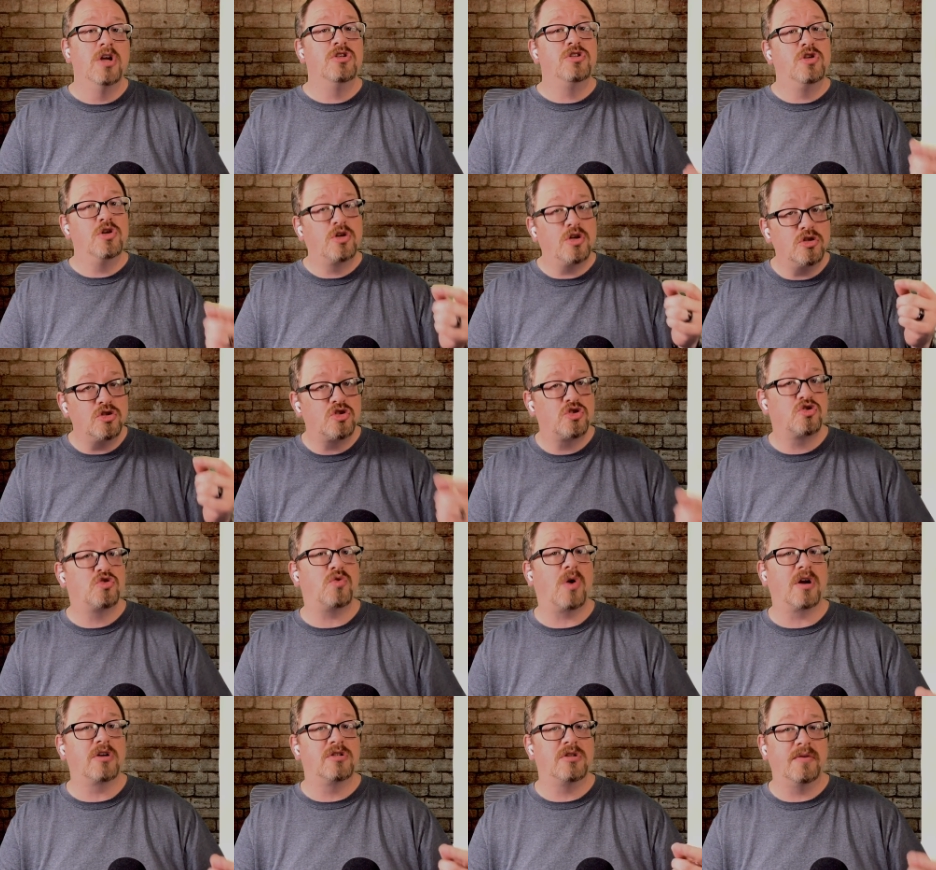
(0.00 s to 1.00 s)
to
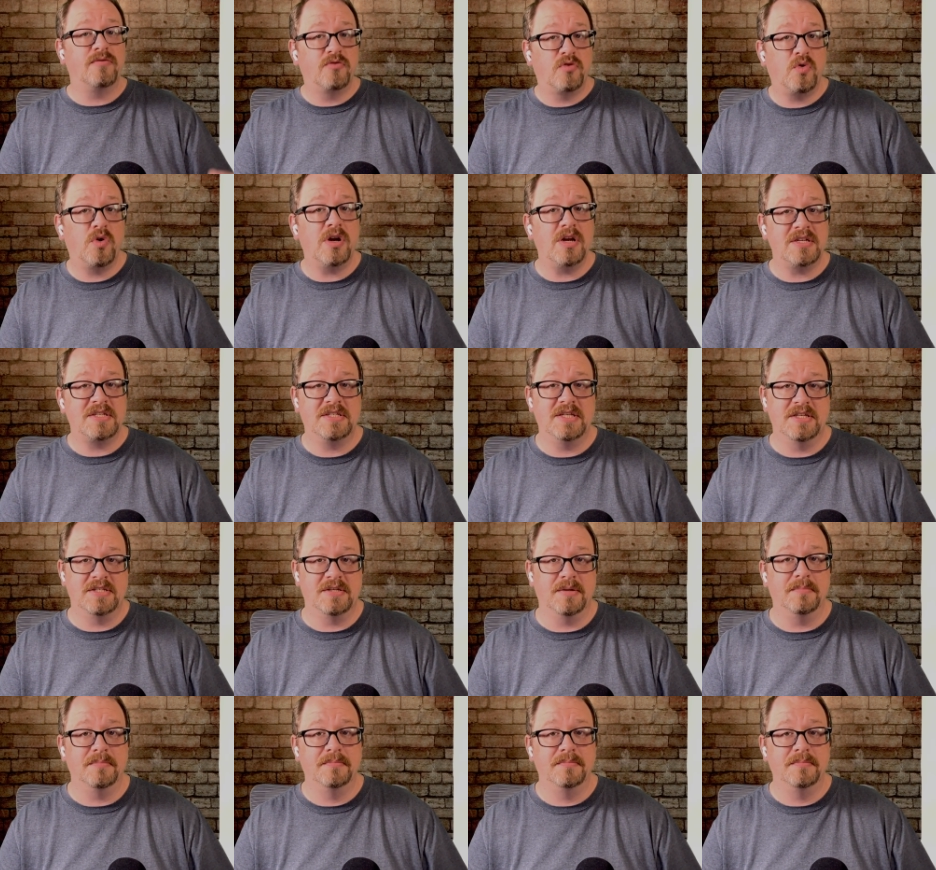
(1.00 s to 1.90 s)
constructive criticism.